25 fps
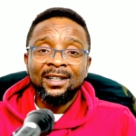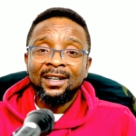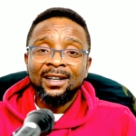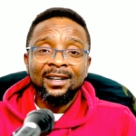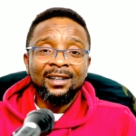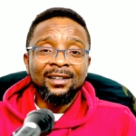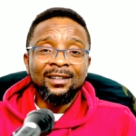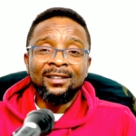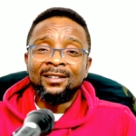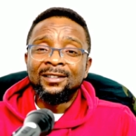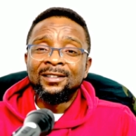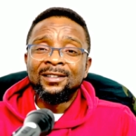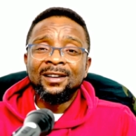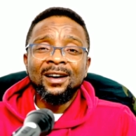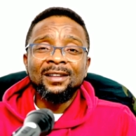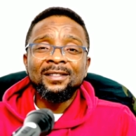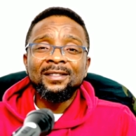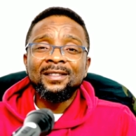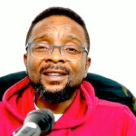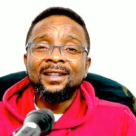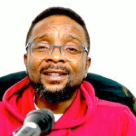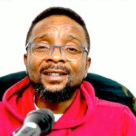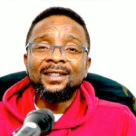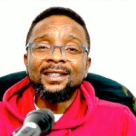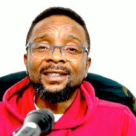
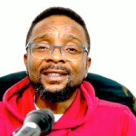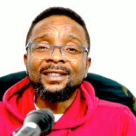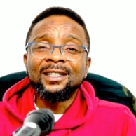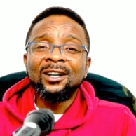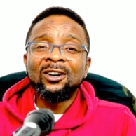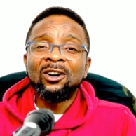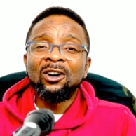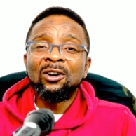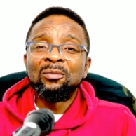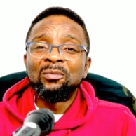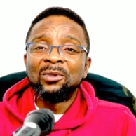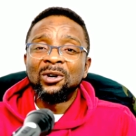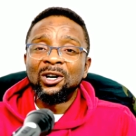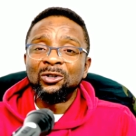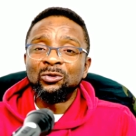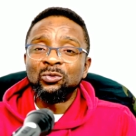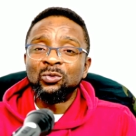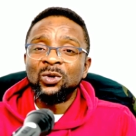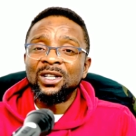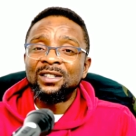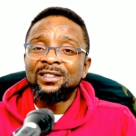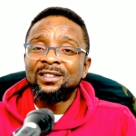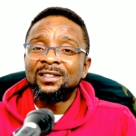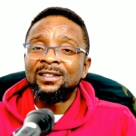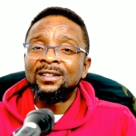nothing in common
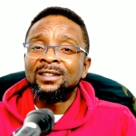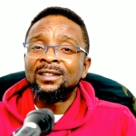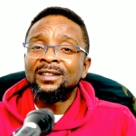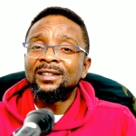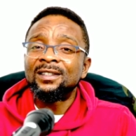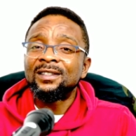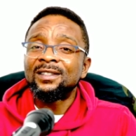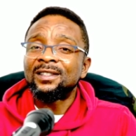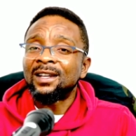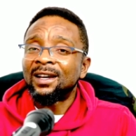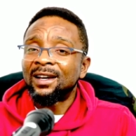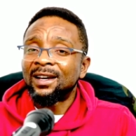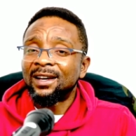with these